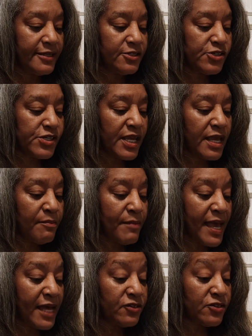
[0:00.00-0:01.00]
She
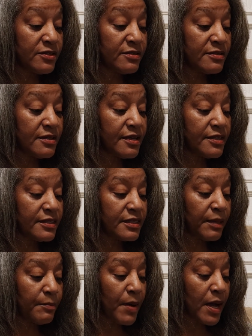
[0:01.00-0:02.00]
imagined
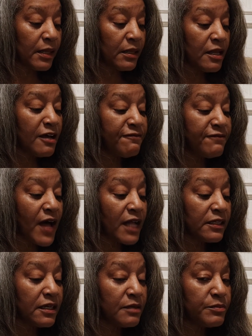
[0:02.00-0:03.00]
the bottle of
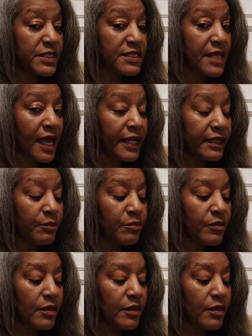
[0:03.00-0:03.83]
vodka beside him